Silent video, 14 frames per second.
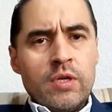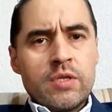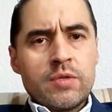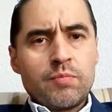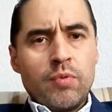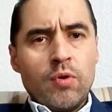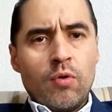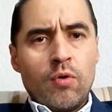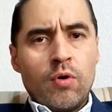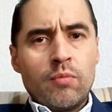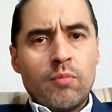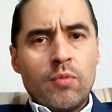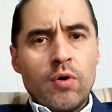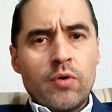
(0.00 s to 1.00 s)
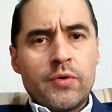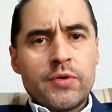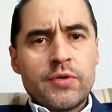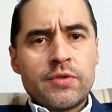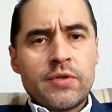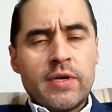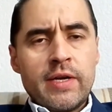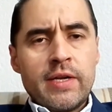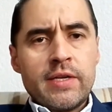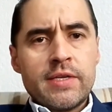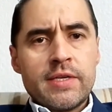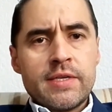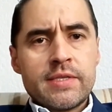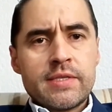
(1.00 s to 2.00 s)
We'll explore modern
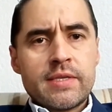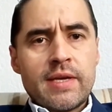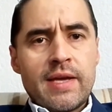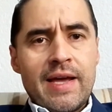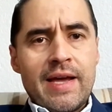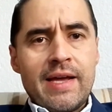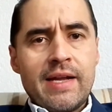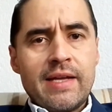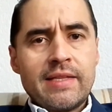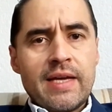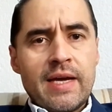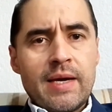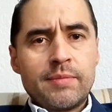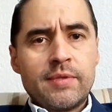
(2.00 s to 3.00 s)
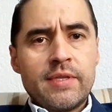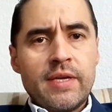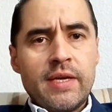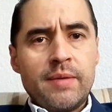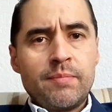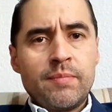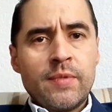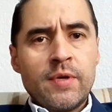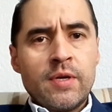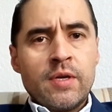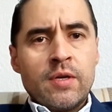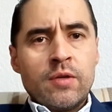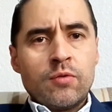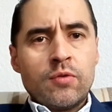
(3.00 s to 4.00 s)
strategies and adapt them
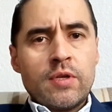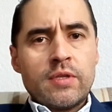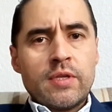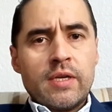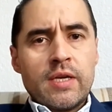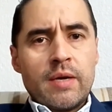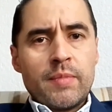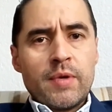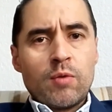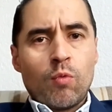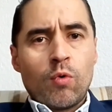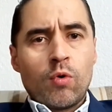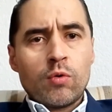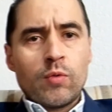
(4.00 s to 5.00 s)
to the dynamic